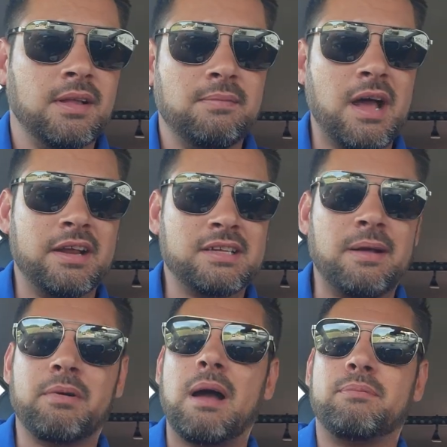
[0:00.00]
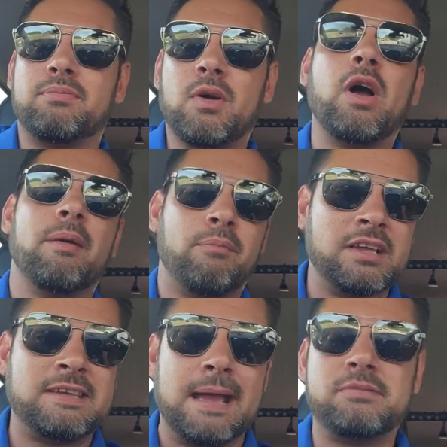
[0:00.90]
Not exactly.
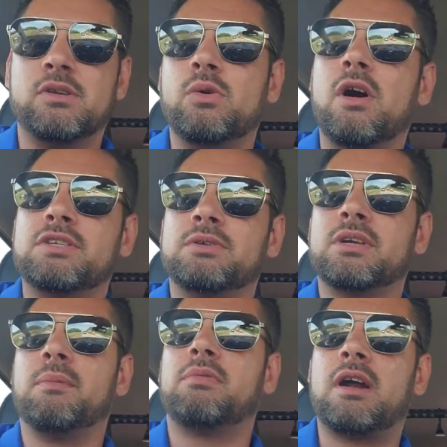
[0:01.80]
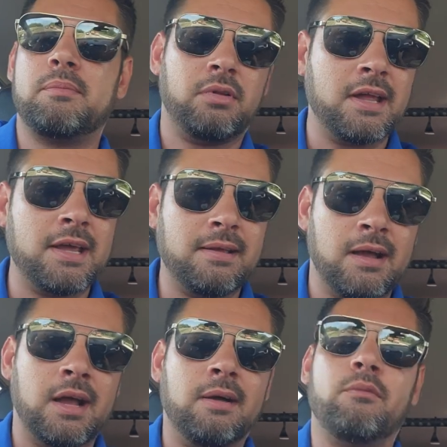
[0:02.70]
Bryce Hampton, who also is going to probably
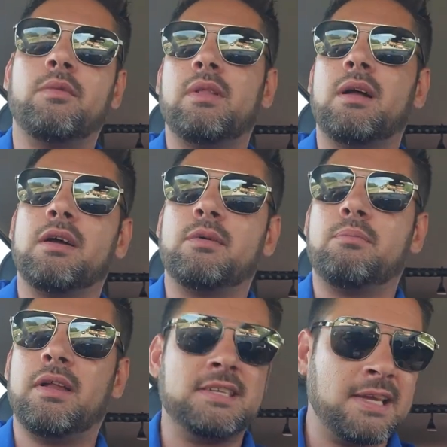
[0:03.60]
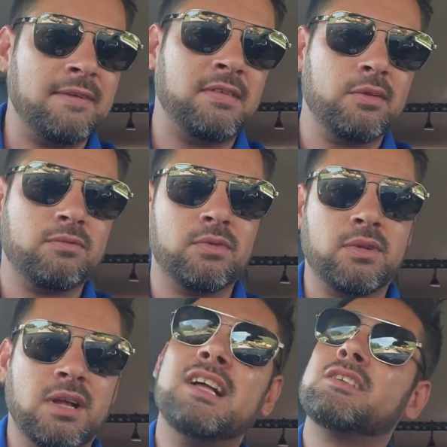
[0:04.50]
play safety.
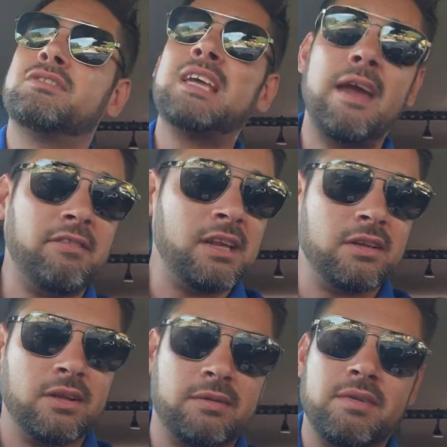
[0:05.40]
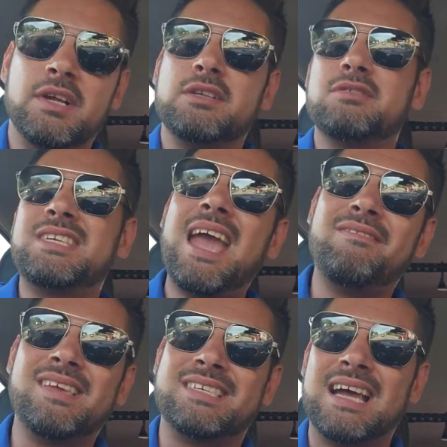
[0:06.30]
So
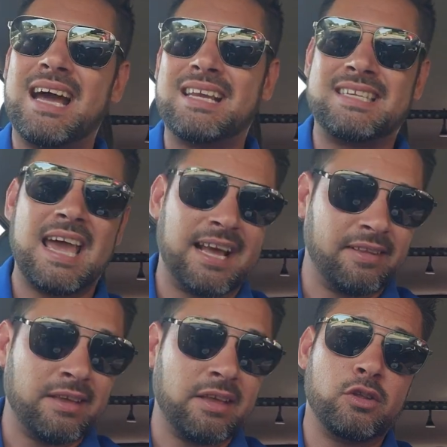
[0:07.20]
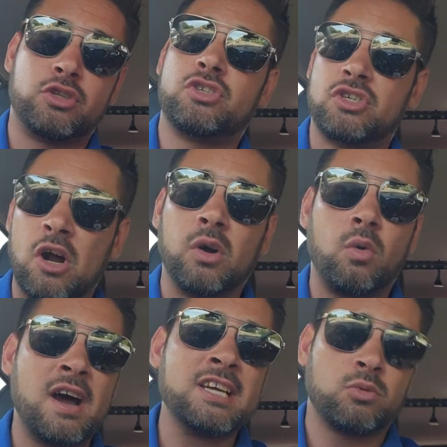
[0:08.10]
safety's not exactly
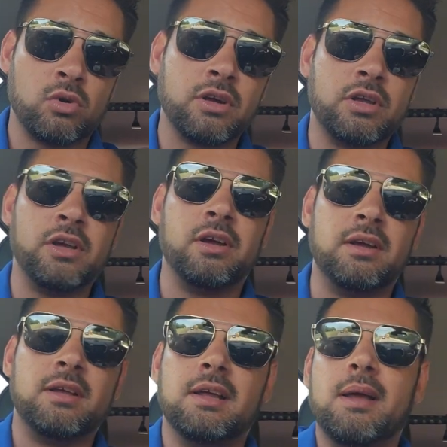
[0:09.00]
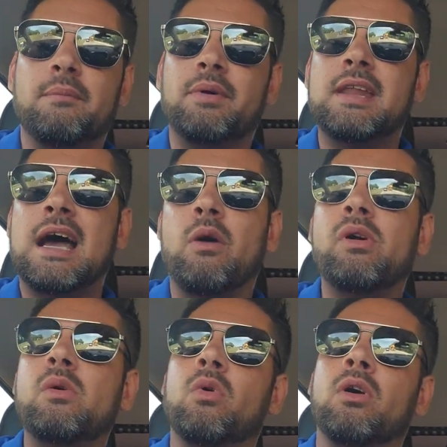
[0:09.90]
starter-wise. We're good. But now
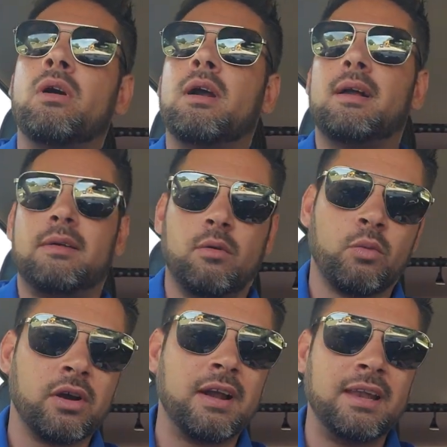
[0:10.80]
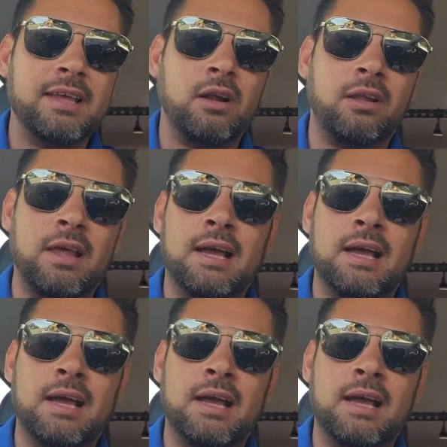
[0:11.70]
we're a little